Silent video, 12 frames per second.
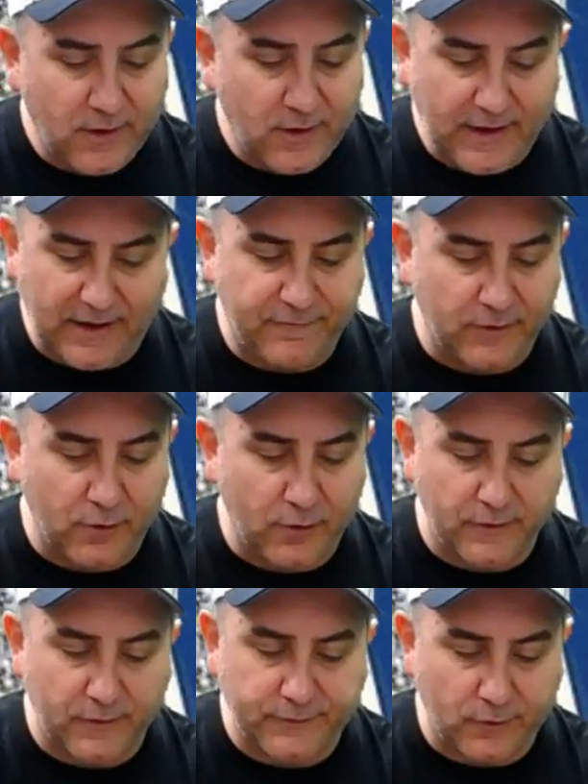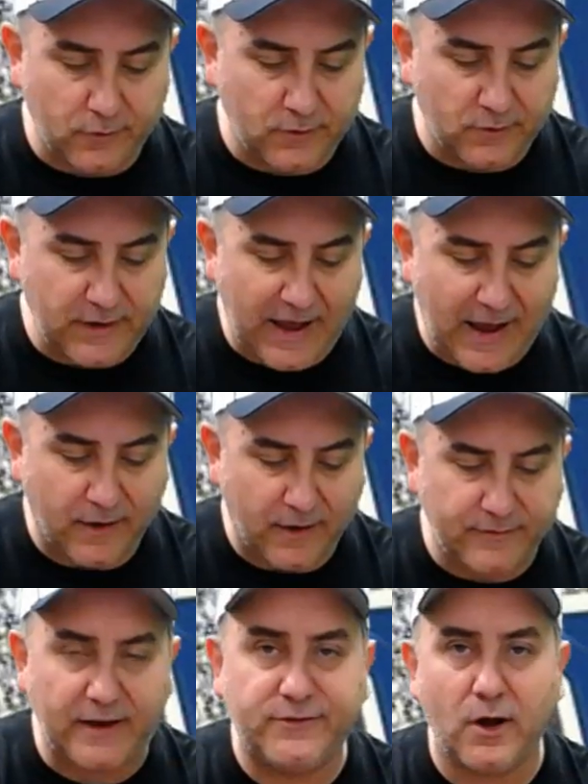And Villanova certainly has
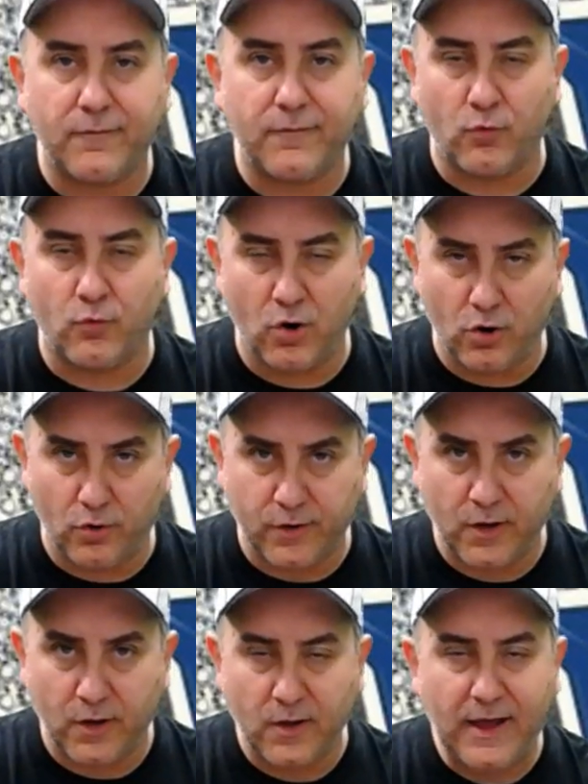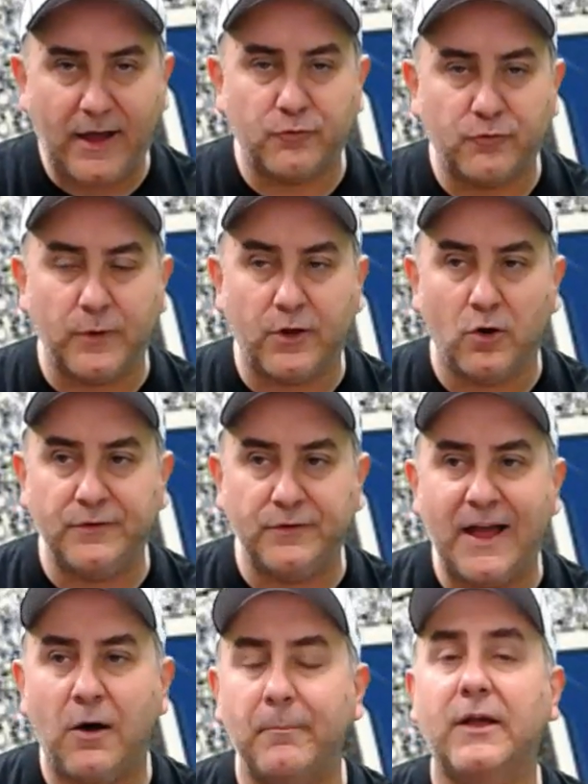a tougher road as we go
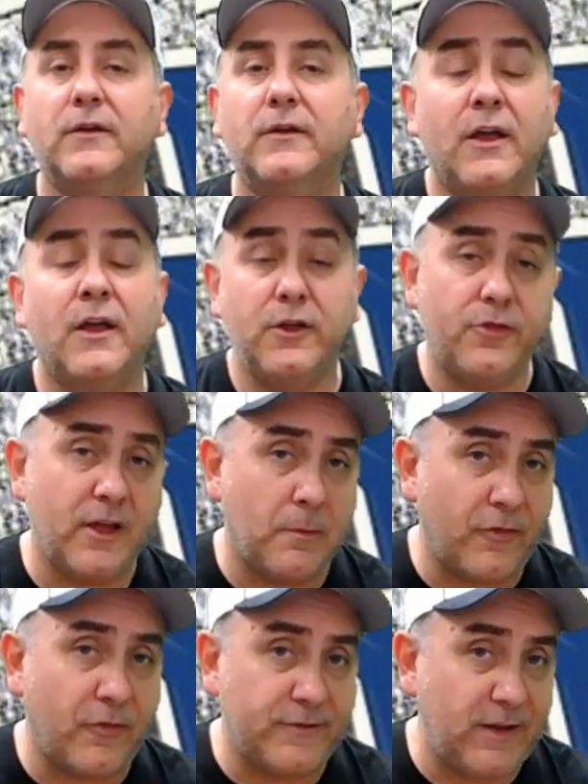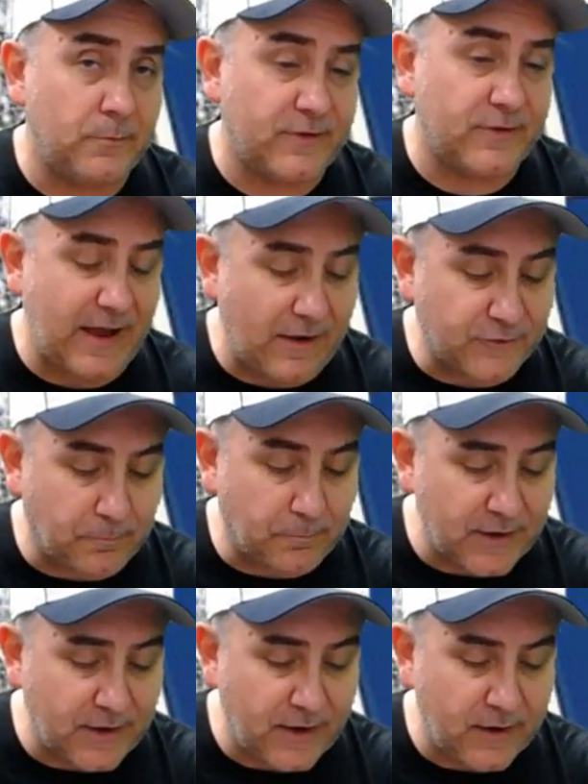down, because you think about the teams they have to
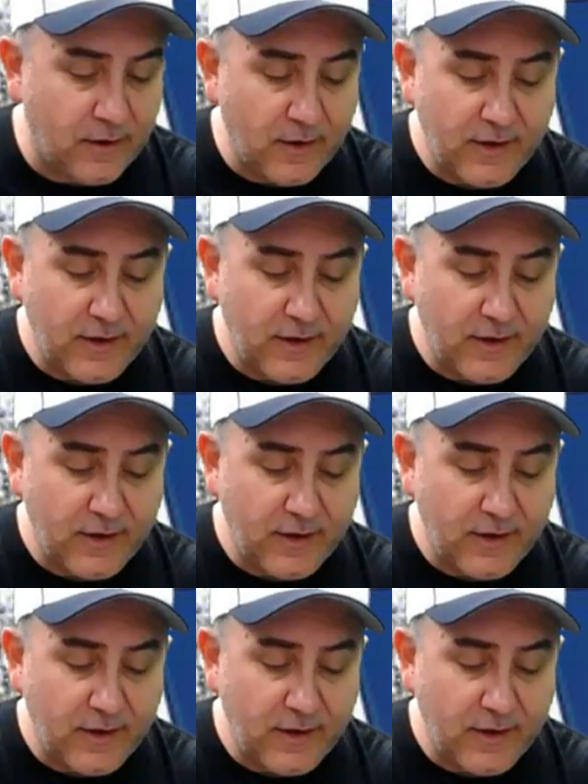play,